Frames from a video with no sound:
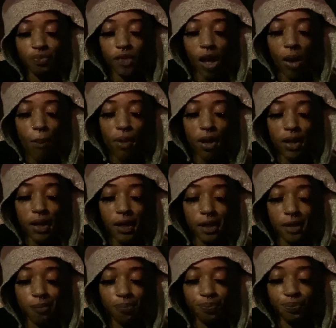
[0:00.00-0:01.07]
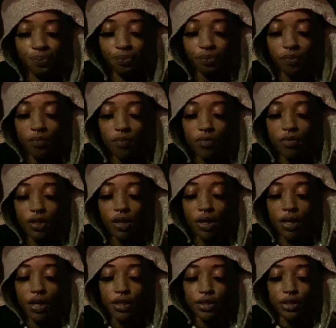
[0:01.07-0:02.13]
But yeah.
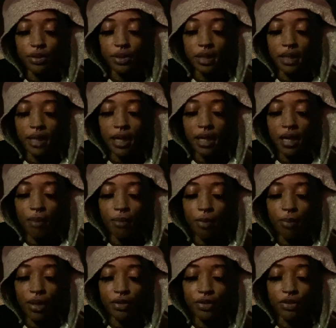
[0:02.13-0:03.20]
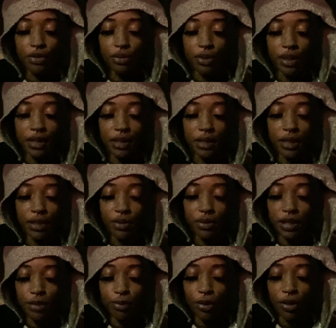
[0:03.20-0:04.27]
So tonight I'm about to continue
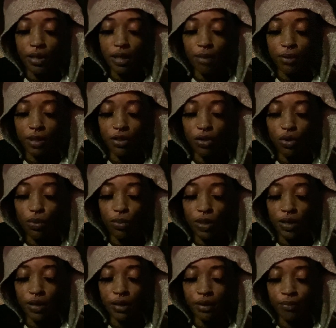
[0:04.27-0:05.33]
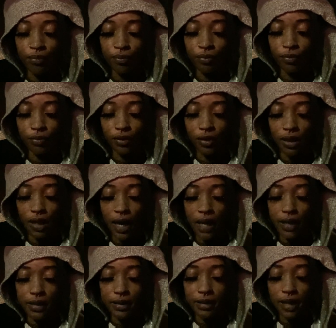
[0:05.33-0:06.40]
this party. I'm gonna go work at
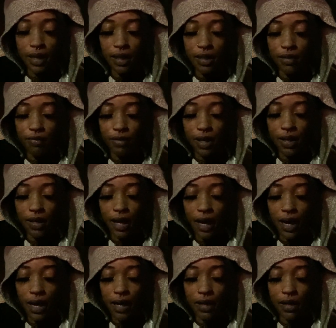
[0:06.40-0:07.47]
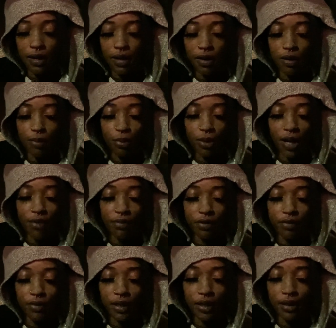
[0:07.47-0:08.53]
a second event, at a private
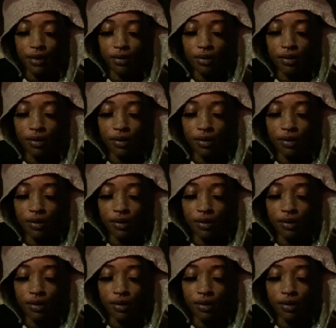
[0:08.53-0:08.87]
event.